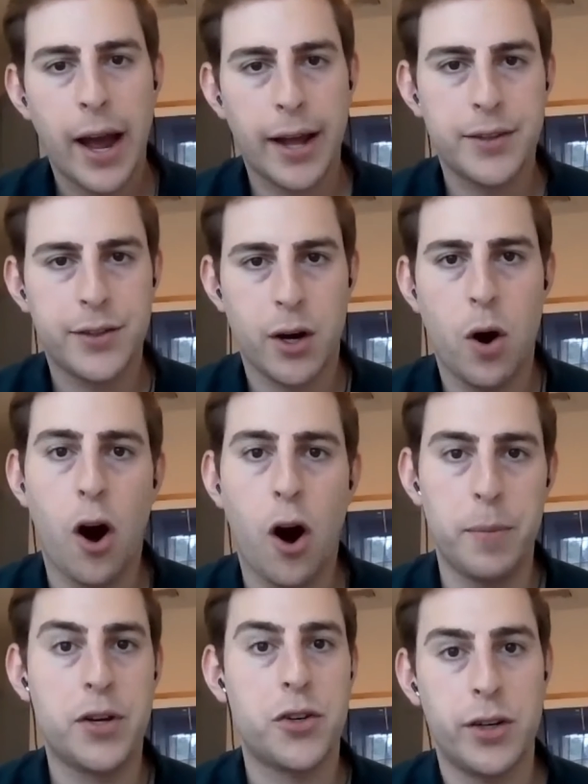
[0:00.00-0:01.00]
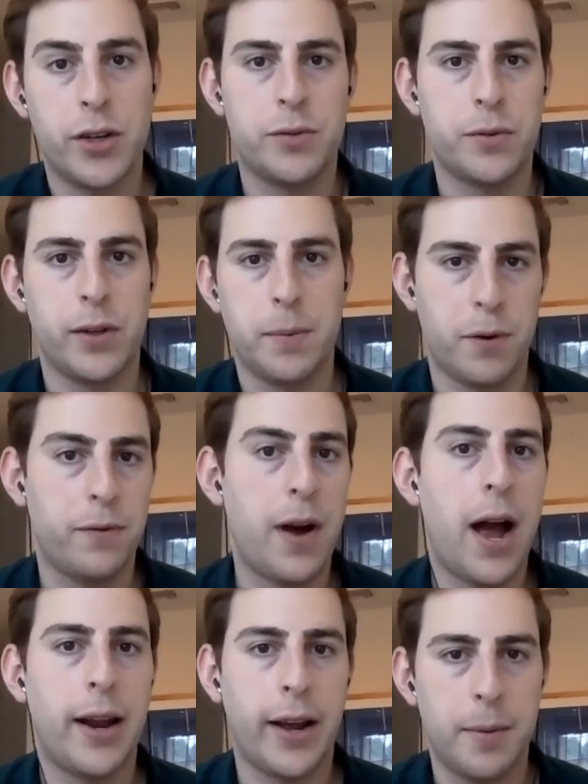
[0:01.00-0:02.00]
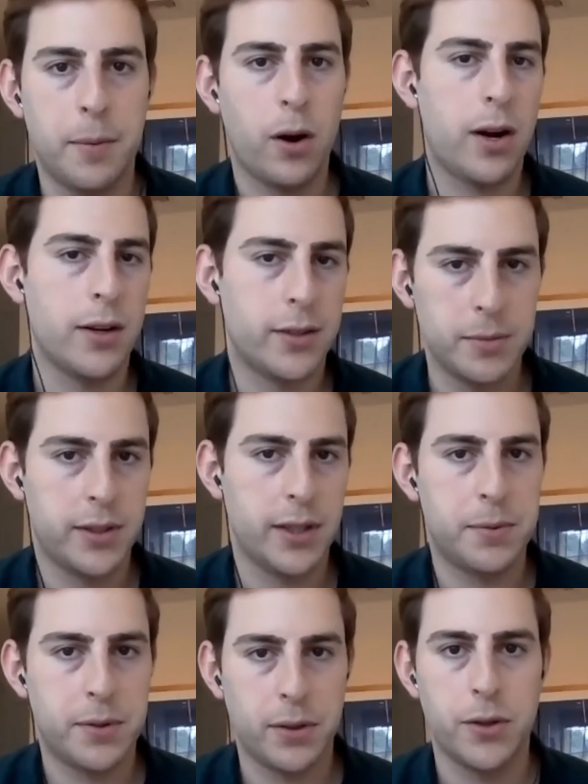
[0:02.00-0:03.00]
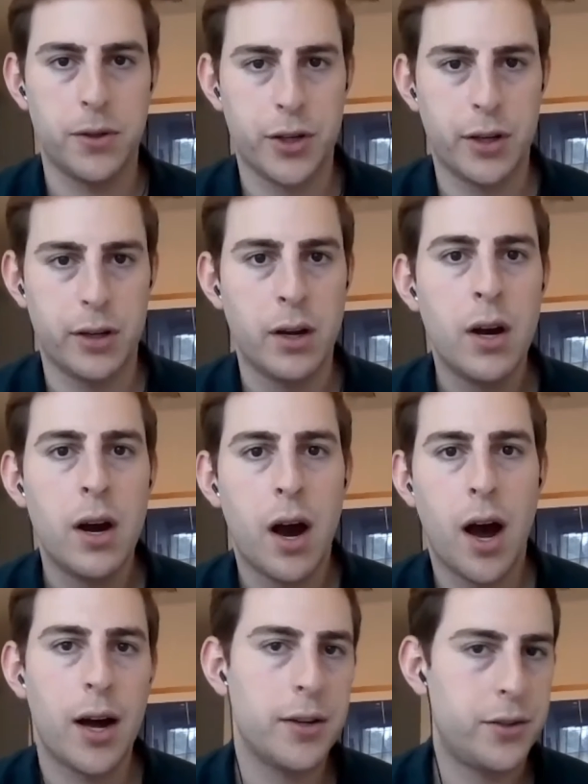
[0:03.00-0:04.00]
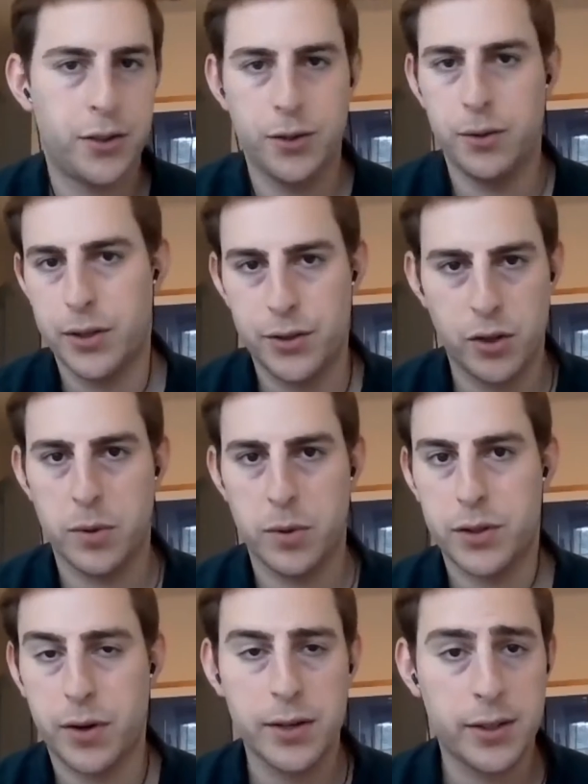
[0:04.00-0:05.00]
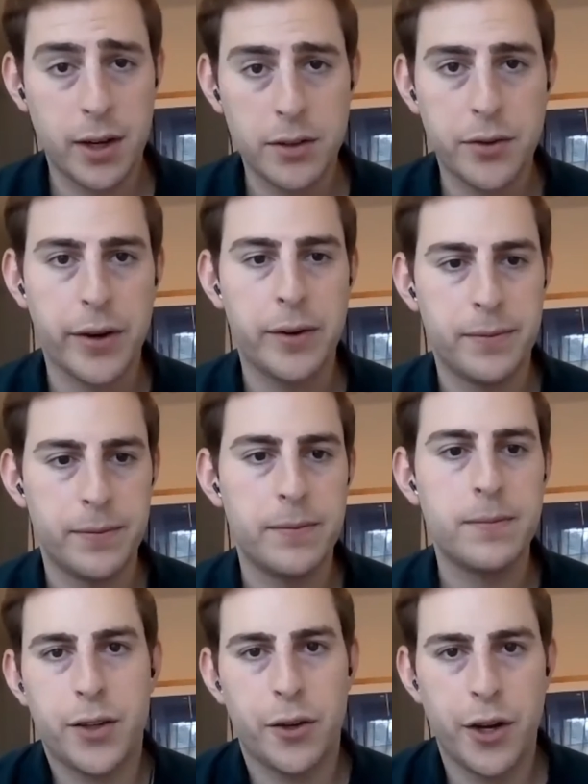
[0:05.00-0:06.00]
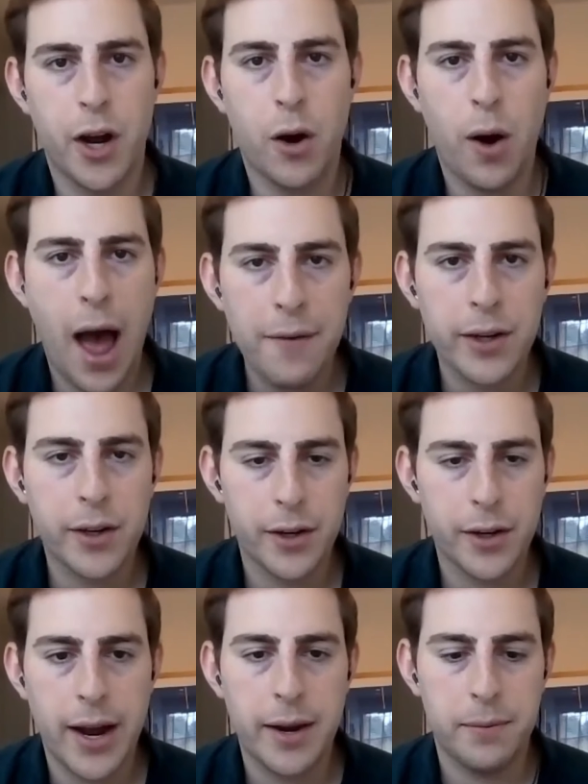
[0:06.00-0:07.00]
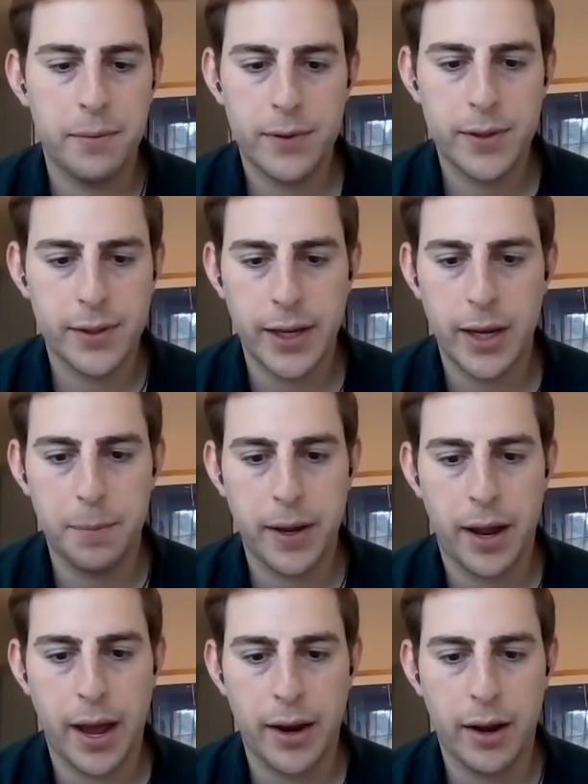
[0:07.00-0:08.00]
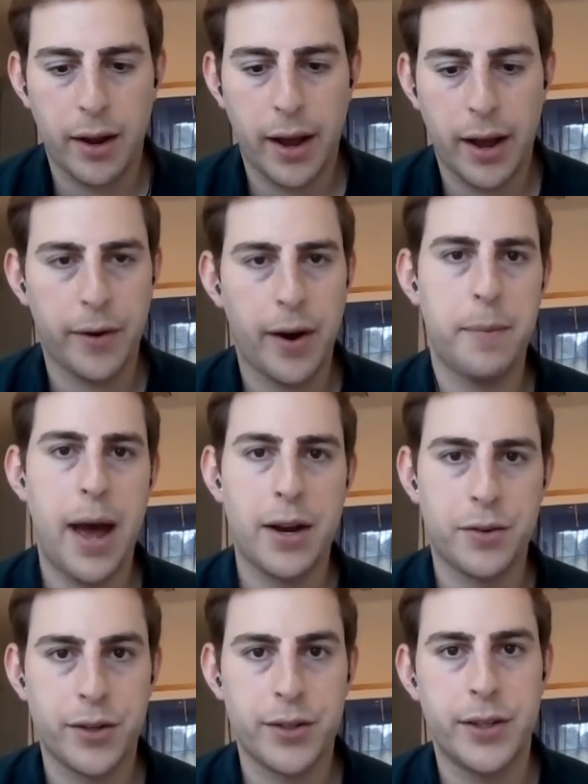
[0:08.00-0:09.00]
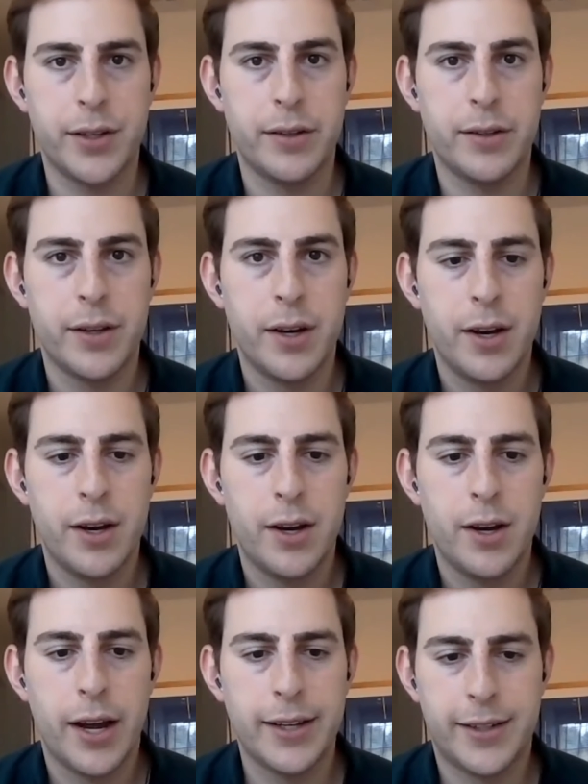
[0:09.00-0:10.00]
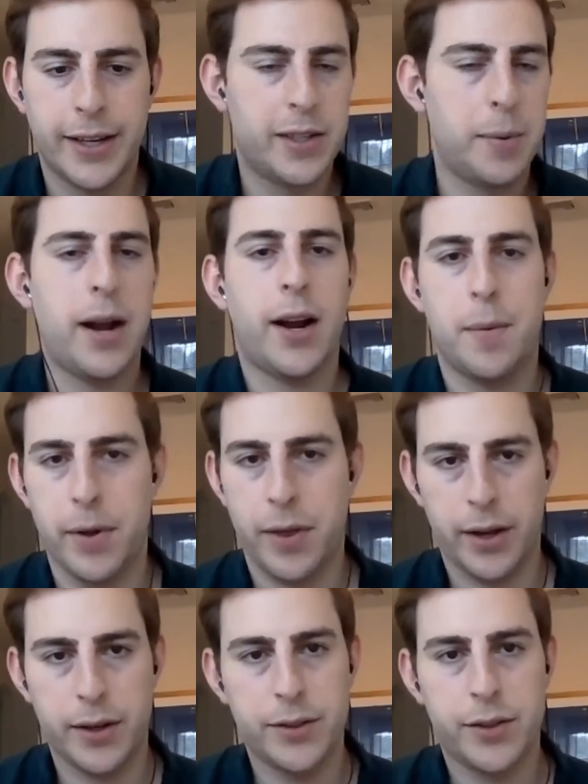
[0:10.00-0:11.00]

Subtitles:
And so our mission is really providing a more custom sleep solution to consumers across the country. So, you know, having a good night's sleep and a great mattress is, it's about a couple of things.